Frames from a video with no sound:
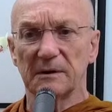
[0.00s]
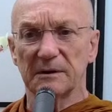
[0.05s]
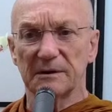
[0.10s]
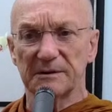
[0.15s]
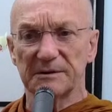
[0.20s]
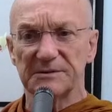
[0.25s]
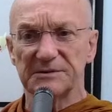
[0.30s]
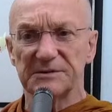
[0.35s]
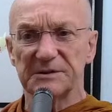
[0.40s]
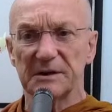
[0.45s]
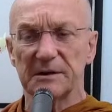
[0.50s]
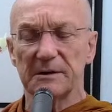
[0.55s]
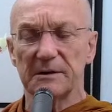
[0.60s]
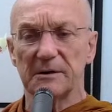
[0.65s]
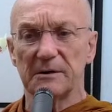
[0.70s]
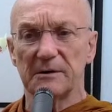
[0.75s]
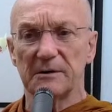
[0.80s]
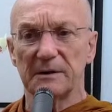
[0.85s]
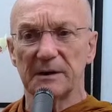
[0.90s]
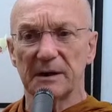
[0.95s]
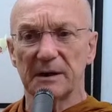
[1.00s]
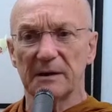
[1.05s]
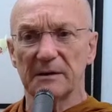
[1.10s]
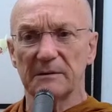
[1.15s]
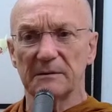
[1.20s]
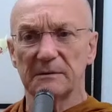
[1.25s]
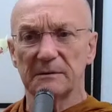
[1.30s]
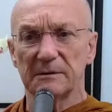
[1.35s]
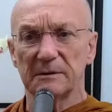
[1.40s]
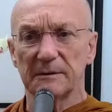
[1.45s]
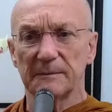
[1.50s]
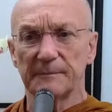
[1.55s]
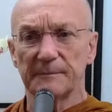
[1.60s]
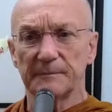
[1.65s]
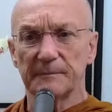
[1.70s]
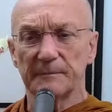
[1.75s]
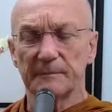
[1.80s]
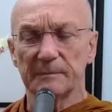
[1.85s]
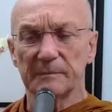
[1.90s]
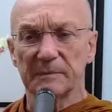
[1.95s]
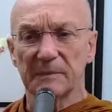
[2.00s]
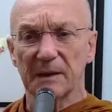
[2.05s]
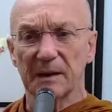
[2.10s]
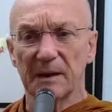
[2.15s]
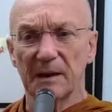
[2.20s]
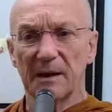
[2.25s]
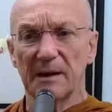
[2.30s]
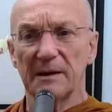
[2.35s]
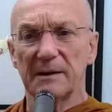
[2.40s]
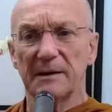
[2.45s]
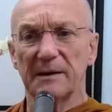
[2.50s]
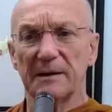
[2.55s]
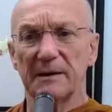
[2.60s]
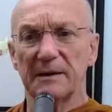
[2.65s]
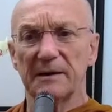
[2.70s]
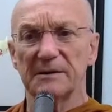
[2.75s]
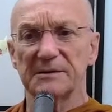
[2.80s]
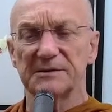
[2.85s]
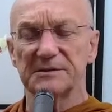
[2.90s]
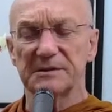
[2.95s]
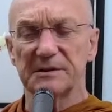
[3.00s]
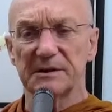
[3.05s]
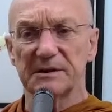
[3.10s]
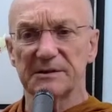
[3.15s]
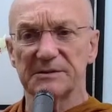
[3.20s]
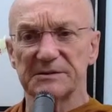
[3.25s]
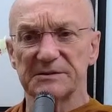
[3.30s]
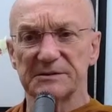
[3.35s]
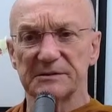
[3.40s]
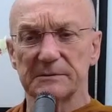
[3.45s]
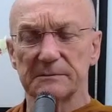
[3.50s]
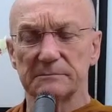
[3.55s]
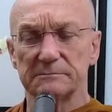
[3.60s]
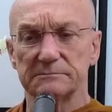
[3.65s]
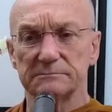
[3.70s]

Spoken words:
considered, and it is this